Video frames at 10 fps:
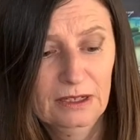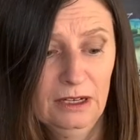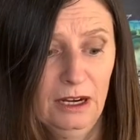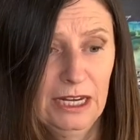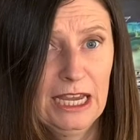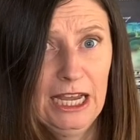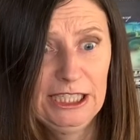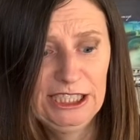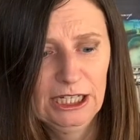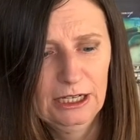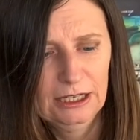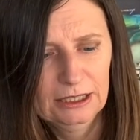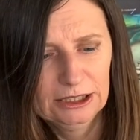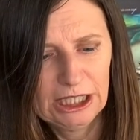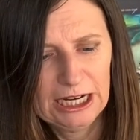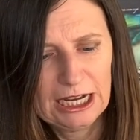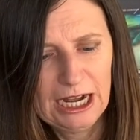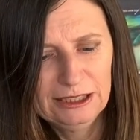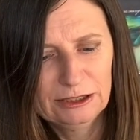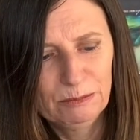"I guess," Jay
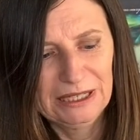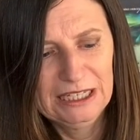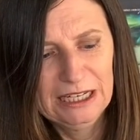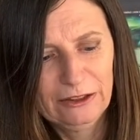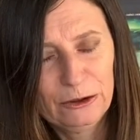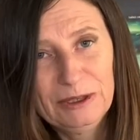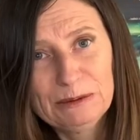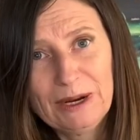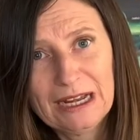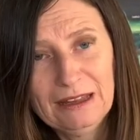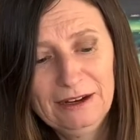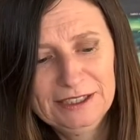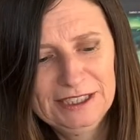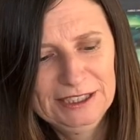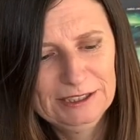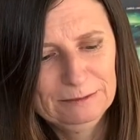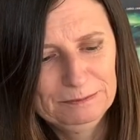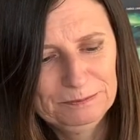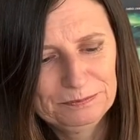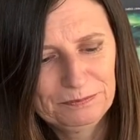gasped, blinking through his wet glasses.
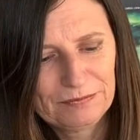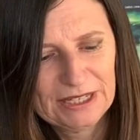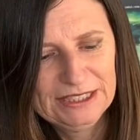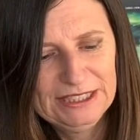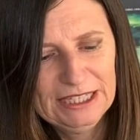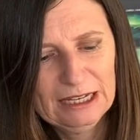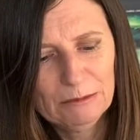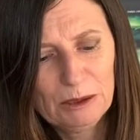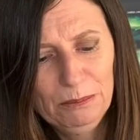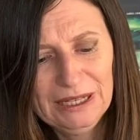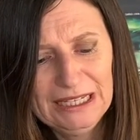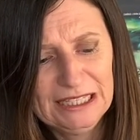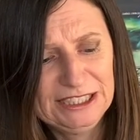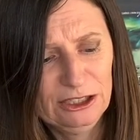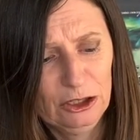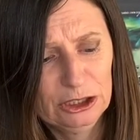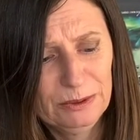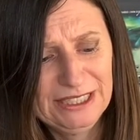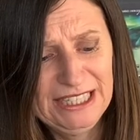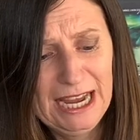Seeing him completely soaked, with
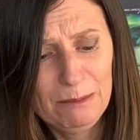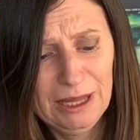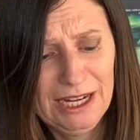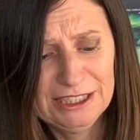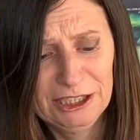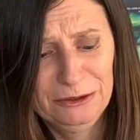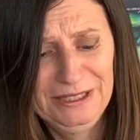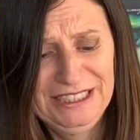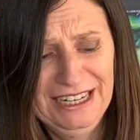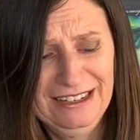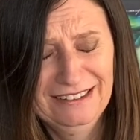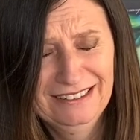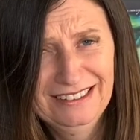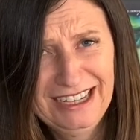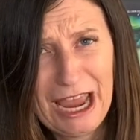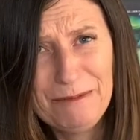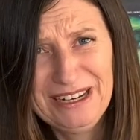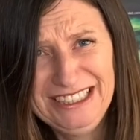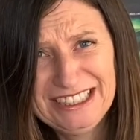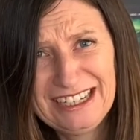his hair plastered to his head, Ebony
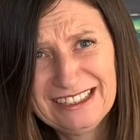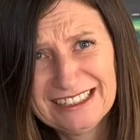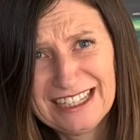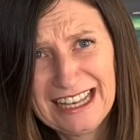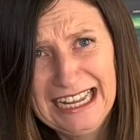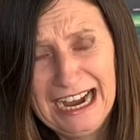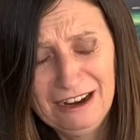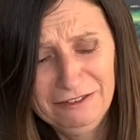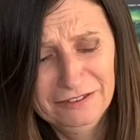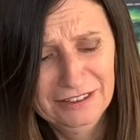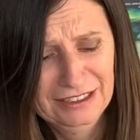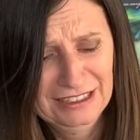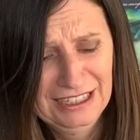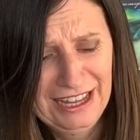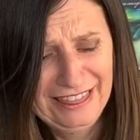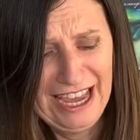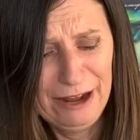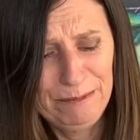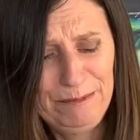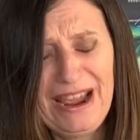started to laugh.
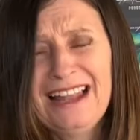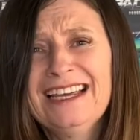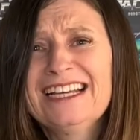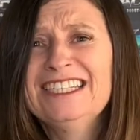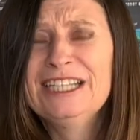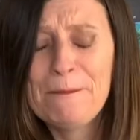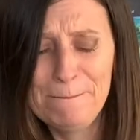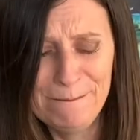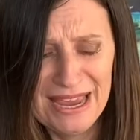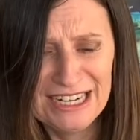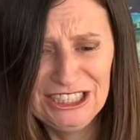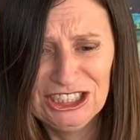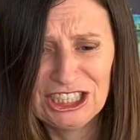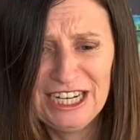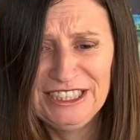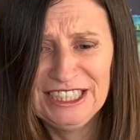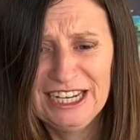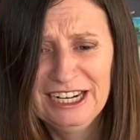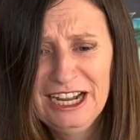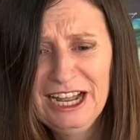"That pelican's a menace," Jay
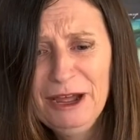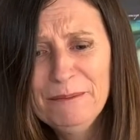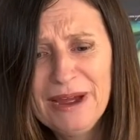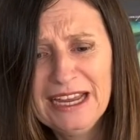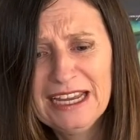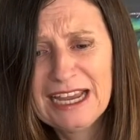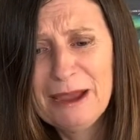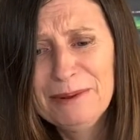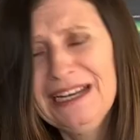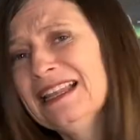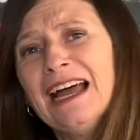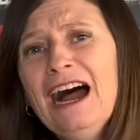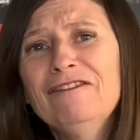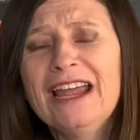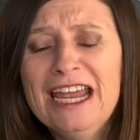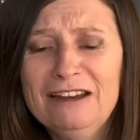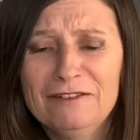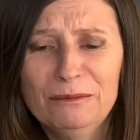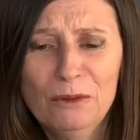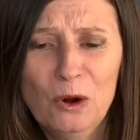said, making Ebony laugh
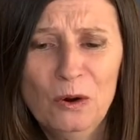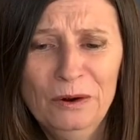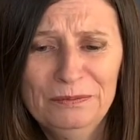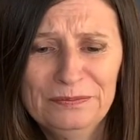even more.